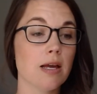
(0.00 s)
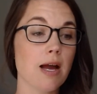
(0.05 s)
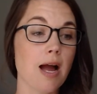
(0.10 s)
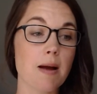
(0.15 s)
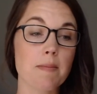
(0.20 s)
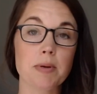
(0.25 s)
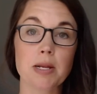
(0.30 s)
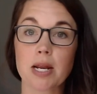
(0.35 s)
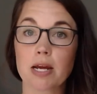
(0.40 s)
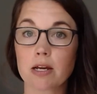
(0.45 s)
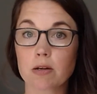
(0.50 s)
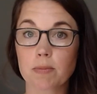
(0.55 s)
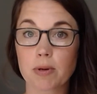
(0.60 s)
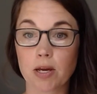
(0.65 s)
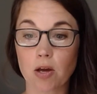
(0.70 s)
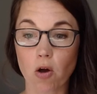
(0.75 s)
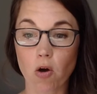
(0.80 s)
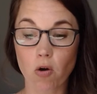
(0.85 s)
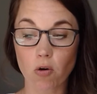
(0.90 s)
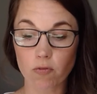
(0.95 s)
I mean, I could
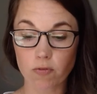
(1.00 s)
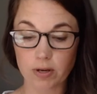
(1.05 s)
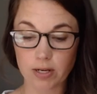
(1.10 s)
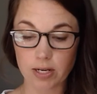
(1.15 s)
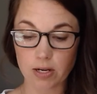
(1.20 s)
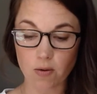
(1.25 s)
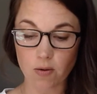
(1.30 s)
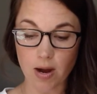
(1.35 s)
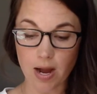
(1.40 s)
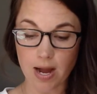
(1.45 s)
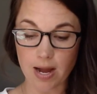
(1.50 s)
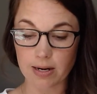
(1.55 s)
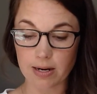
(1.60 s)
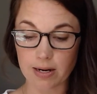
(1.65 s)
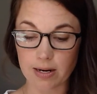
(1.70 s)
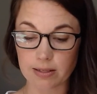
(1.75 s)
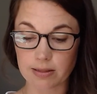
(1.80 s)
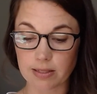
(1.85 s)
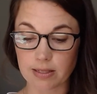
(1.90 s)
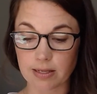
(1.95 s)
make a whole video
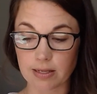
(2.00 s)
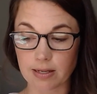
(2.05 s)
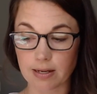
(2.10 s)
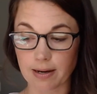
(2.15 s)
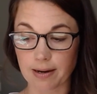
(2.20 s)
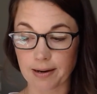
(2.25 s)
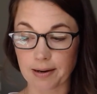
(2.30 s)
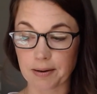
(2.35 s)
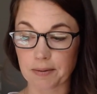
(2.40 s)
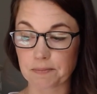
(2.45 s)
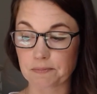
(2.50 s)
on the